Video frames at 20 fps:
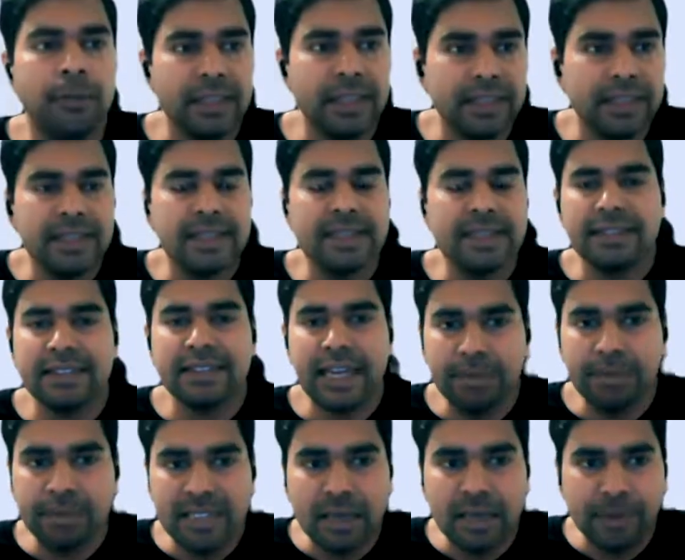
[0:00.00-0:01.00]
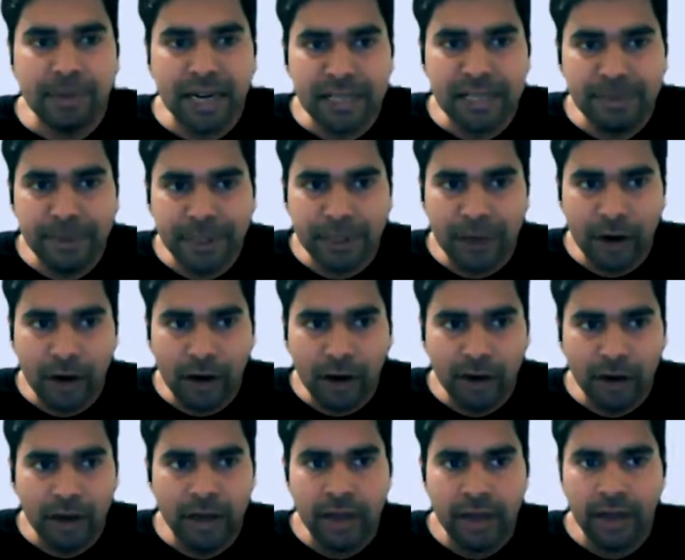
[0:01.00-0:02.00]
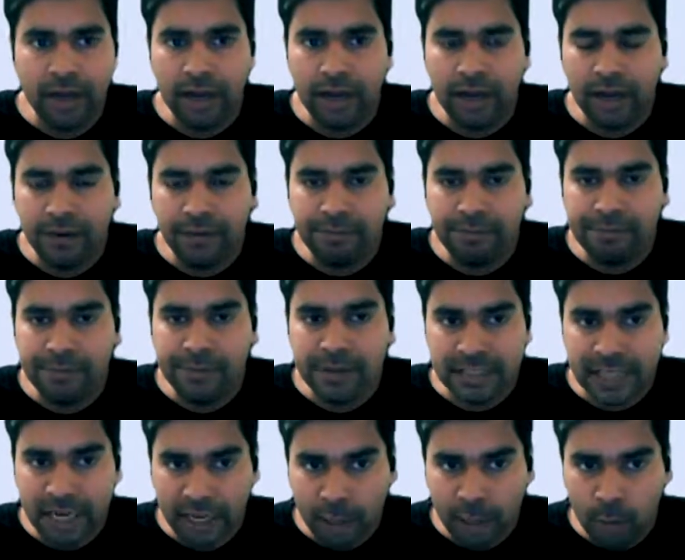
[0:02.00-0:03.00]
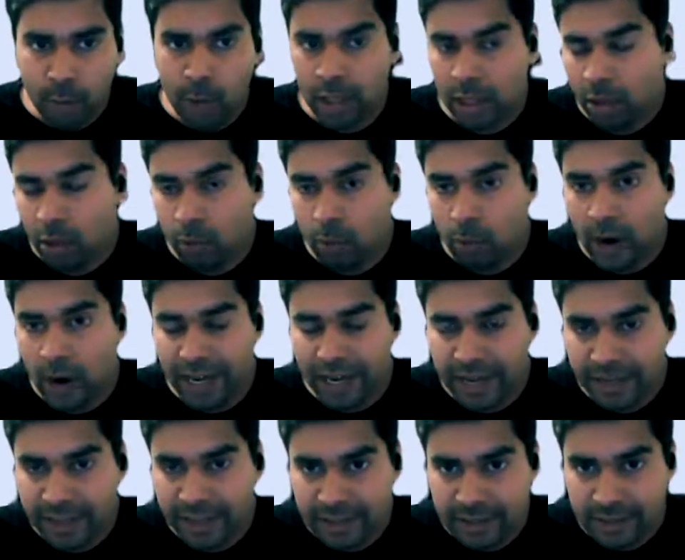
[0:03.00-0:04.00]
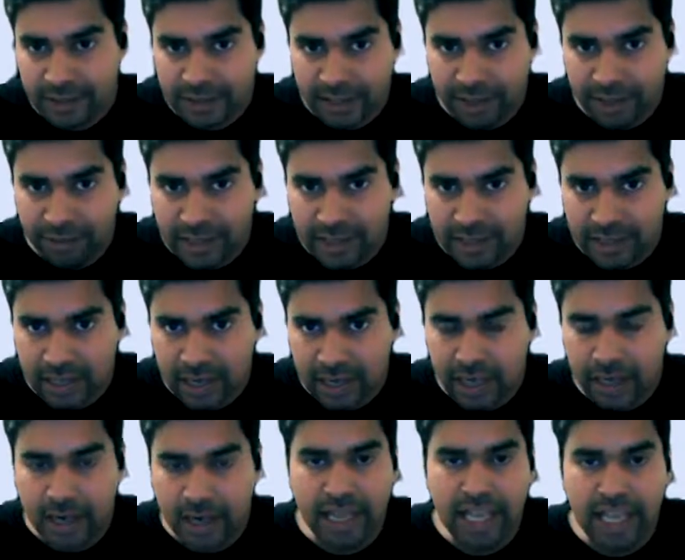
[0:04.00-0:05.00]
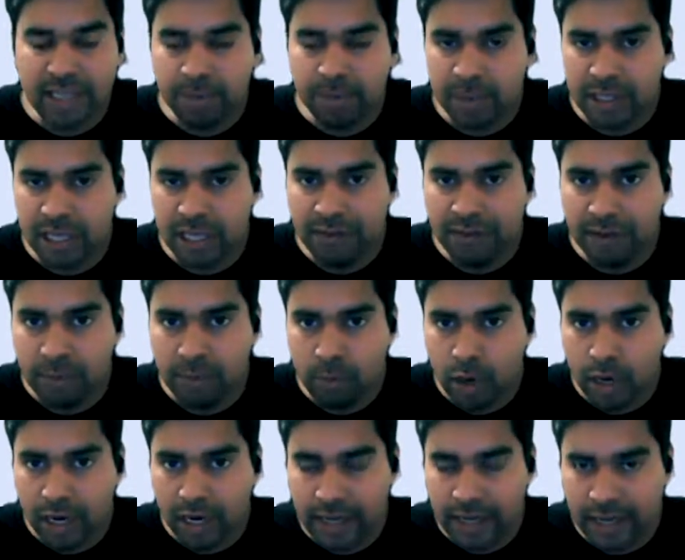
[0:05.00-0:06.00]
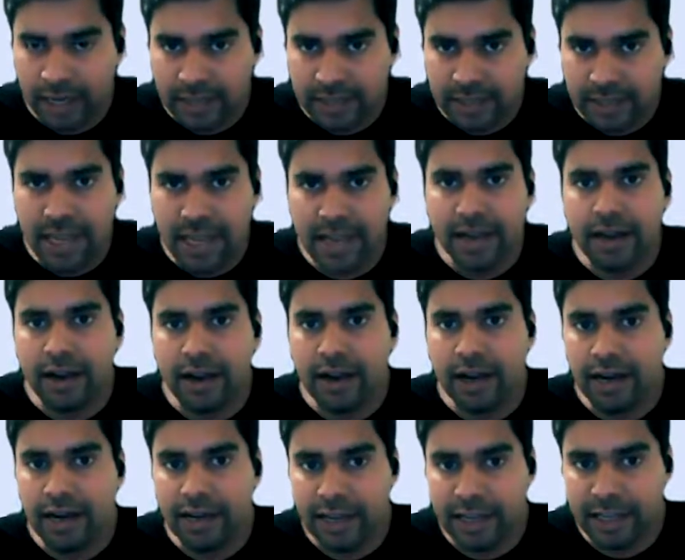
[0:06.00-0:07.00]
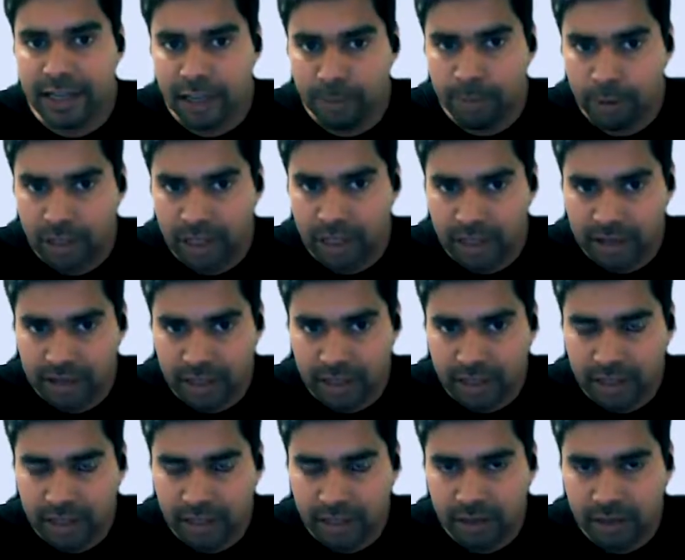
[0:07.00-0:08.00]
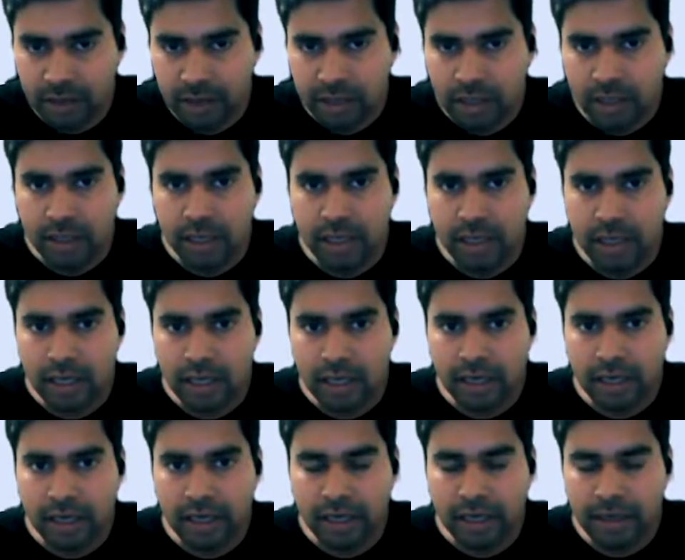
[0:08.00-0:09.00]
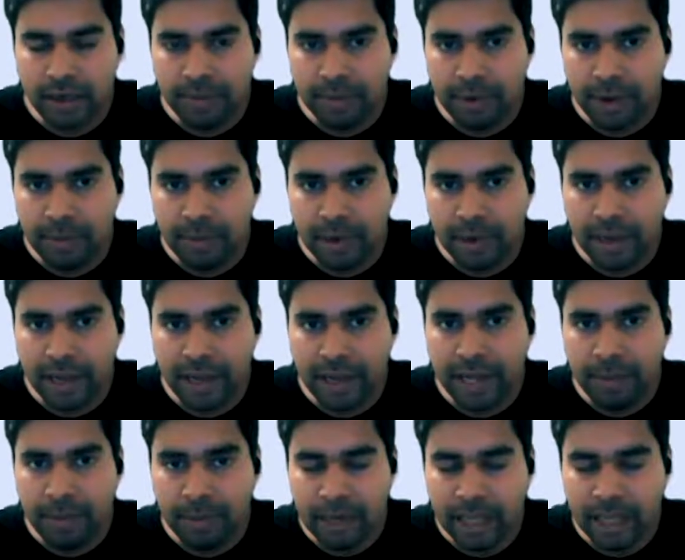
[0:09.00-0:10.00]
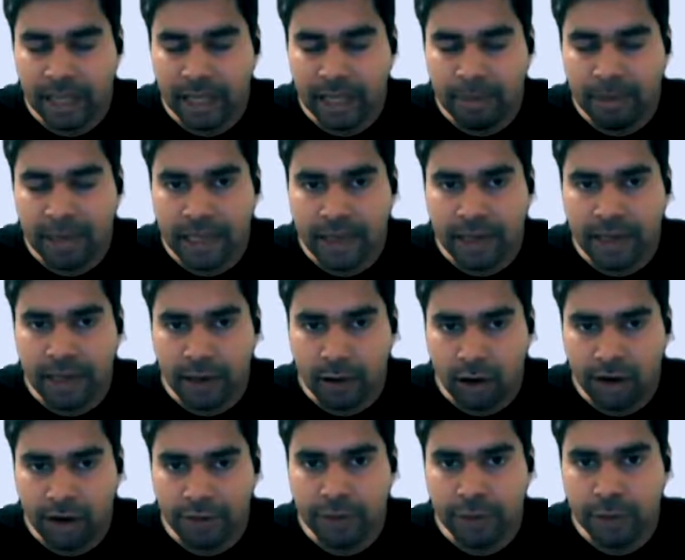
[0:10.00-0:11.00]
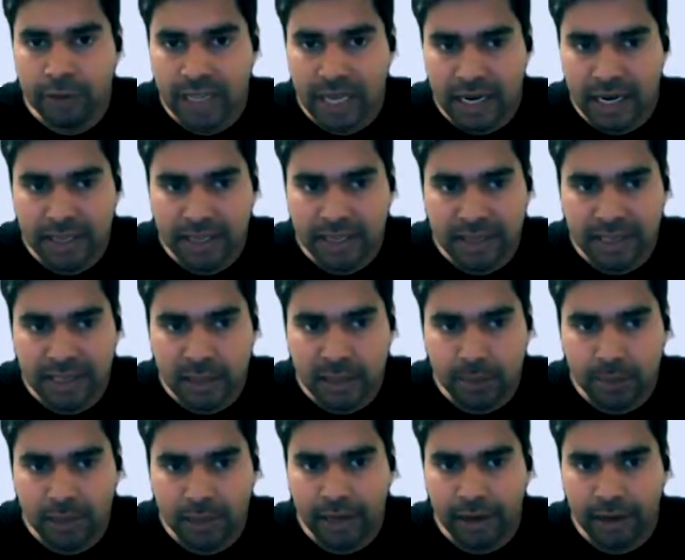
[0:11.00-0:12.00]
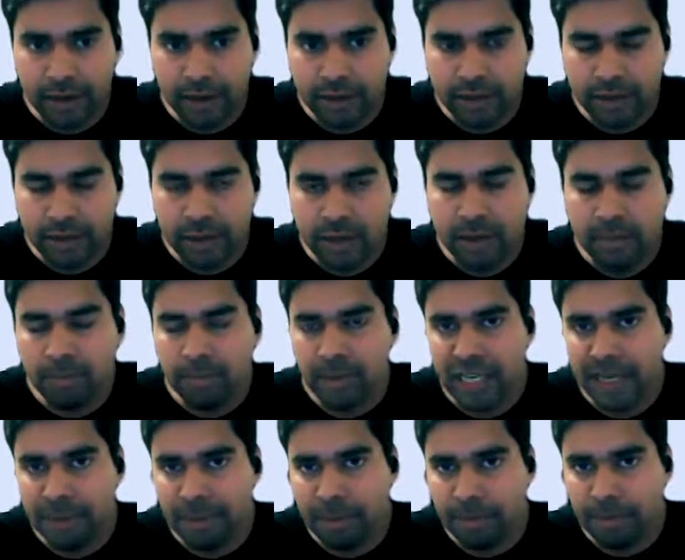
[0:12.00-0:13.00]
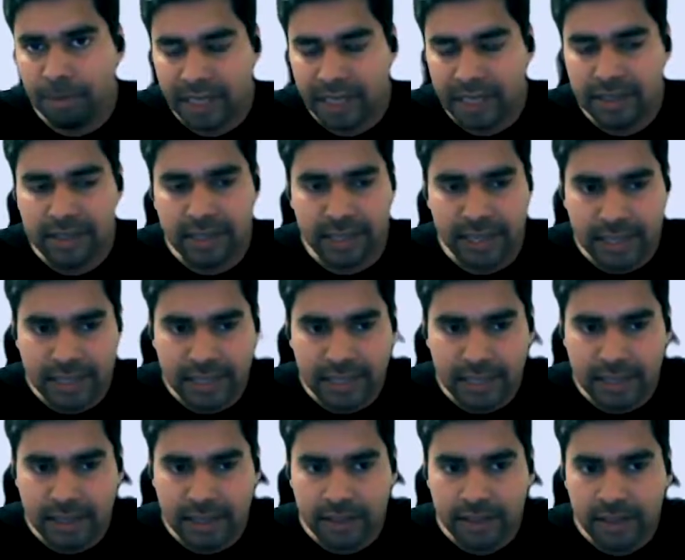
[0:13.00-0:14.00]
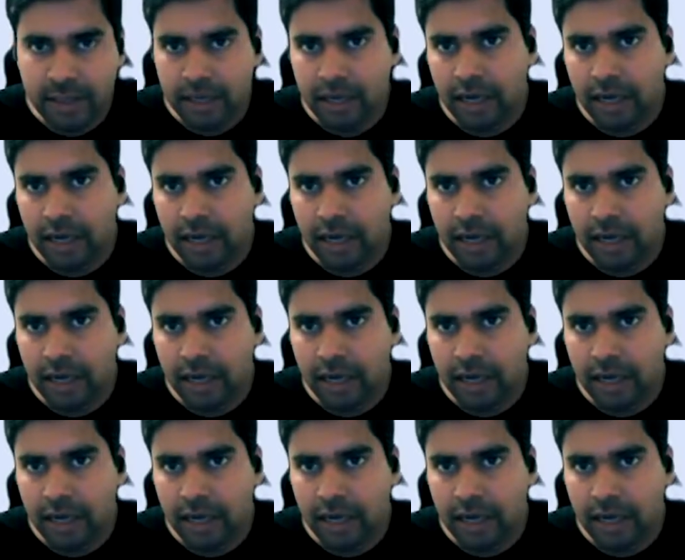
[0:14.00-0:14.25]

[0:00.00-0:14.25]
With this, let me summarize my talk. We started with why data discovery is hard, especially with modern data stack and data democratization, enabling like a lot of new challenges as well across multiple players and assets.